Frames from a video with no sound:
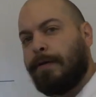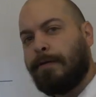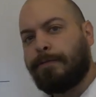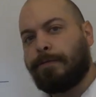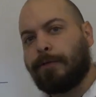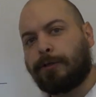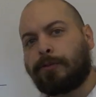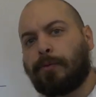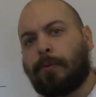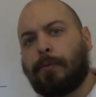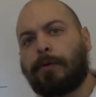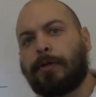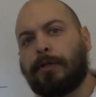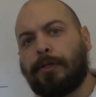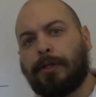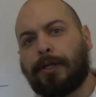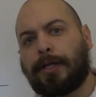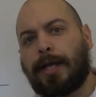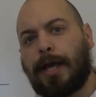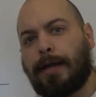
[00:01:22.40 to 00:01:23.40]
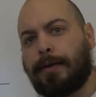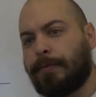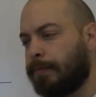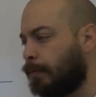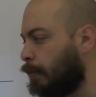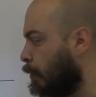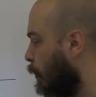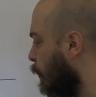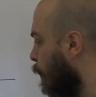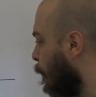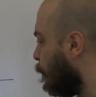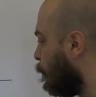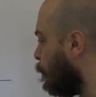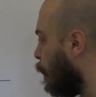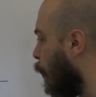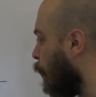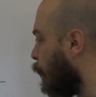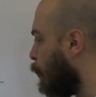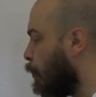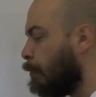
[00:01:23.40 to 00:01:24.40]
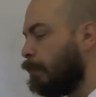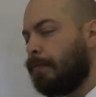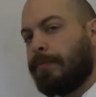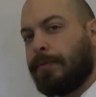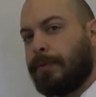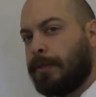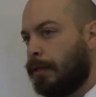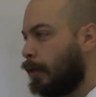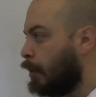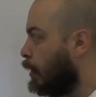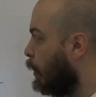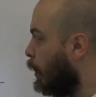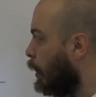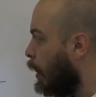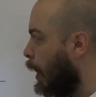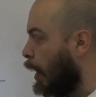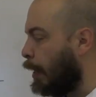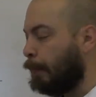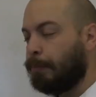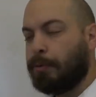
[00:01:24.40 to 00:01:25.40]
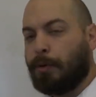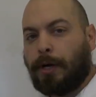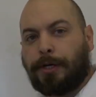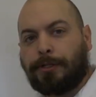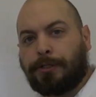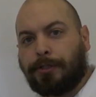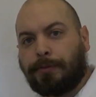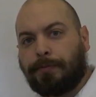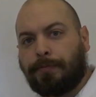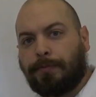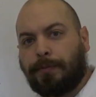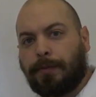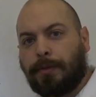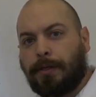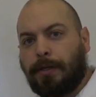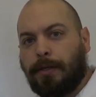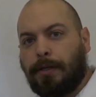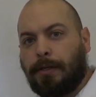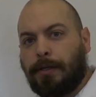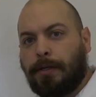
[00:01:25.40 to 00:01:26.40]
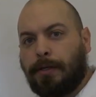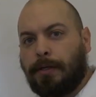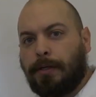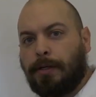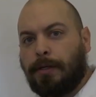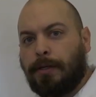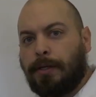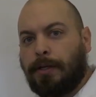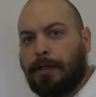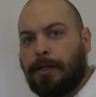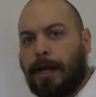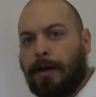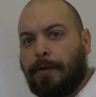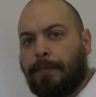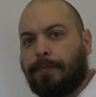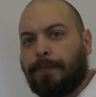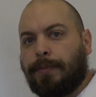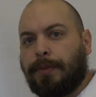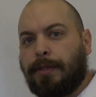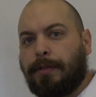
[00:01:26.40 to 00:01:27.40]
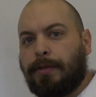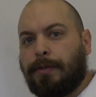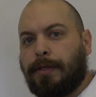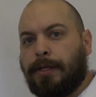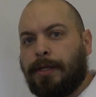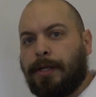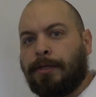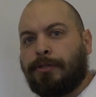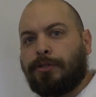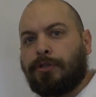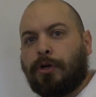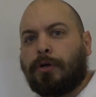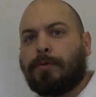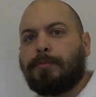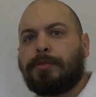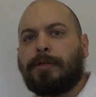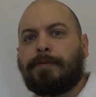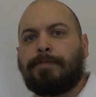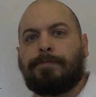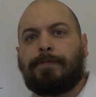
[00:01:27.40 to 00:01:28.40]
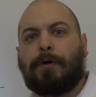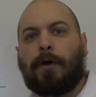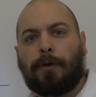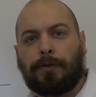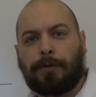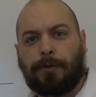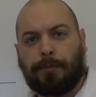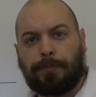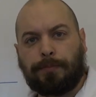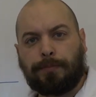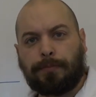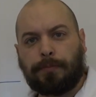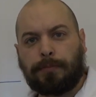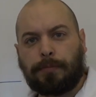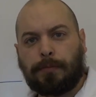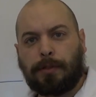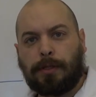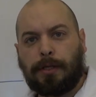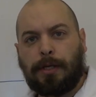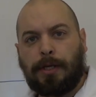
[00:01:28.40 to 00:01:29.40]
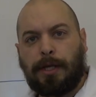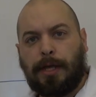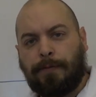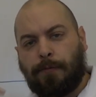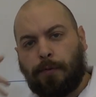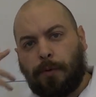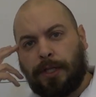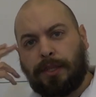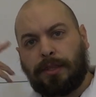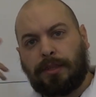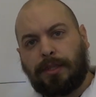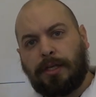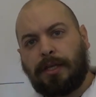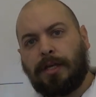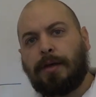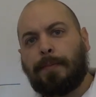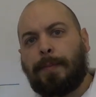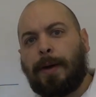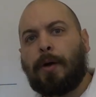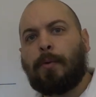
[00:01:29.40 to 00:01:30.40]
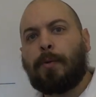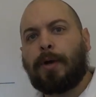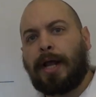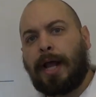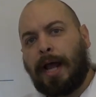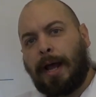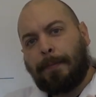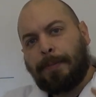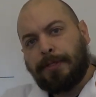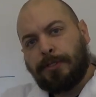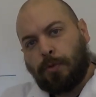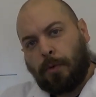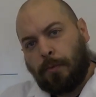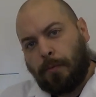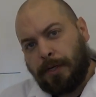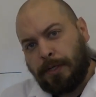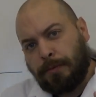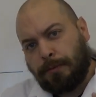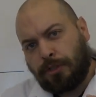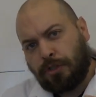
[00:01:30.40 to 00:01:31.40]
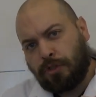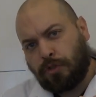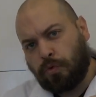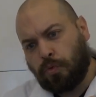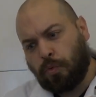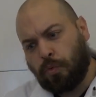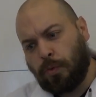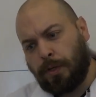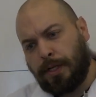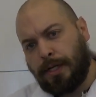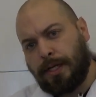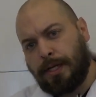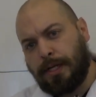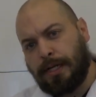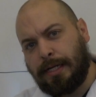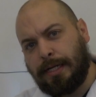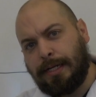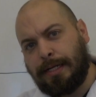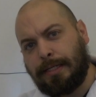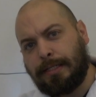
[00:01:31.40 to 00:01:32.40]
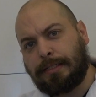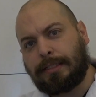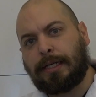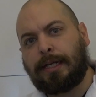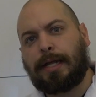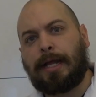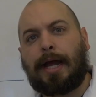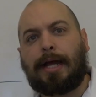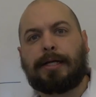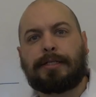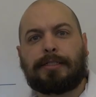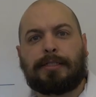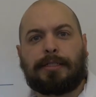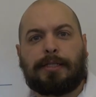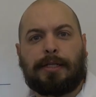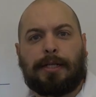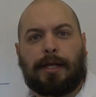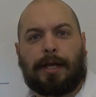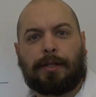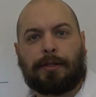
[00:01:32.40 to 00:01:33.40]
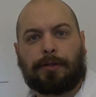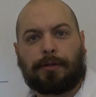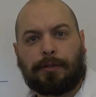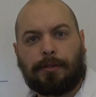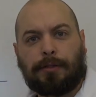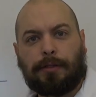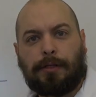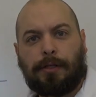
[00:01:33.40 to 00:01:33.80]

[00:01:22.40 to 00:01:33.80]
First one we're going to look at volume and pressure. Now, in terms of volume, if we think about what happens when we squeeze a gas together,